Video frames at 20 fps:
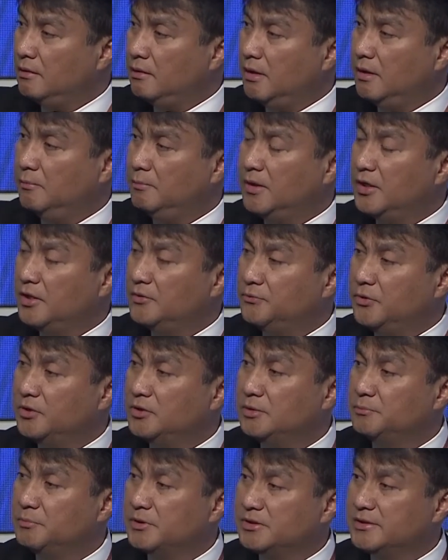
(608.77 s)
about
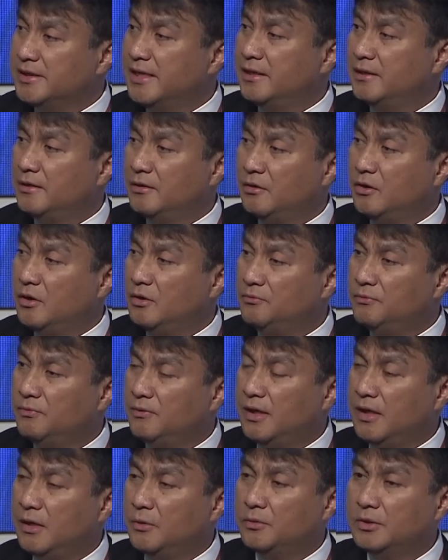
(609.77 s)
40% of
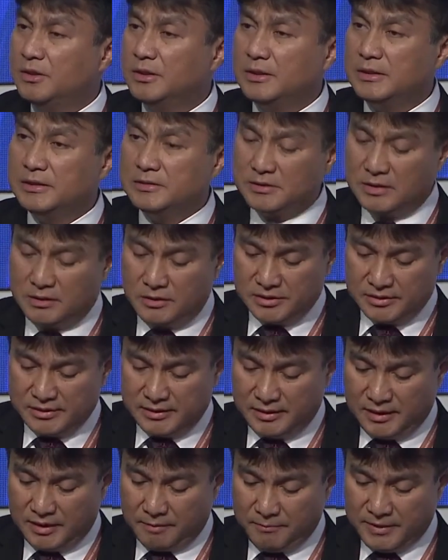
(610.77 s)
our
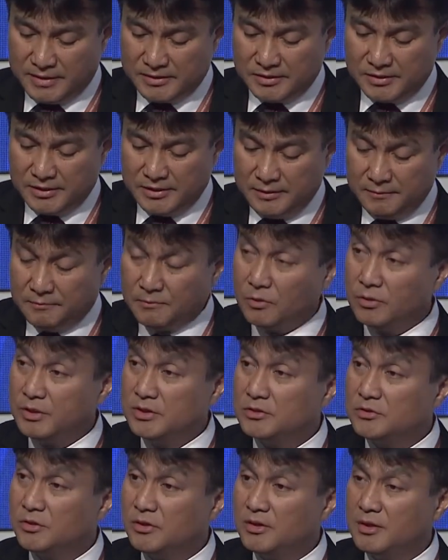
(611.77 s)
generation capacity or
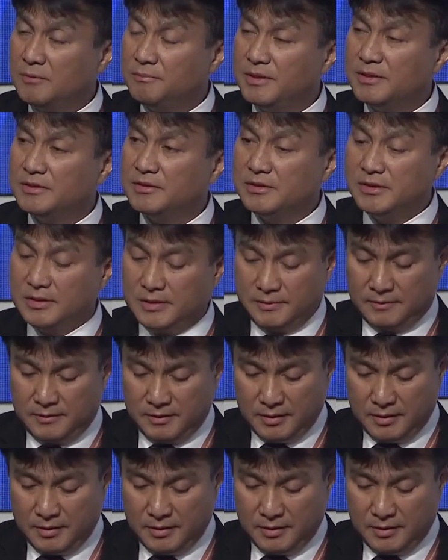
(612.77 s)
installed capacity